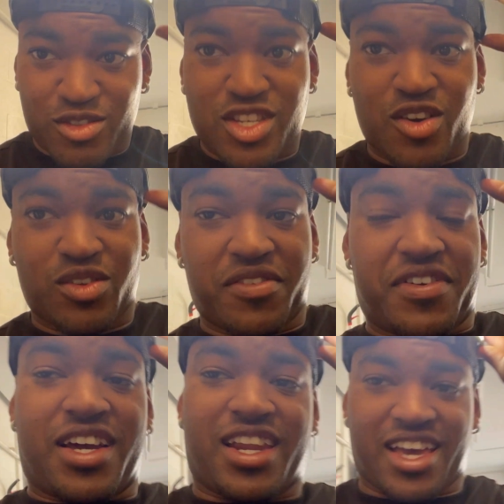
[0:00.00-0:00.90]
Totally
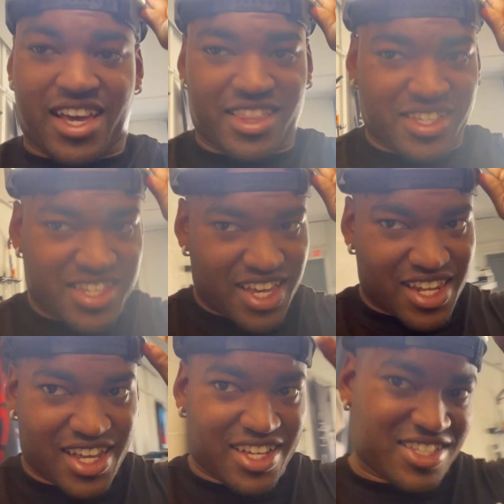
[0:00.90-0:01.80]
forgot I had this
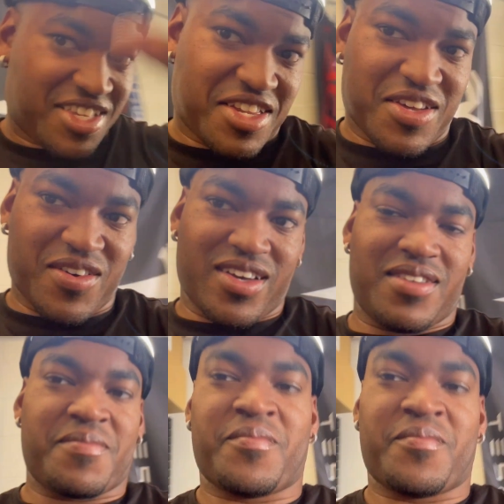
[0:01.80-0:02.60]
headlight still on.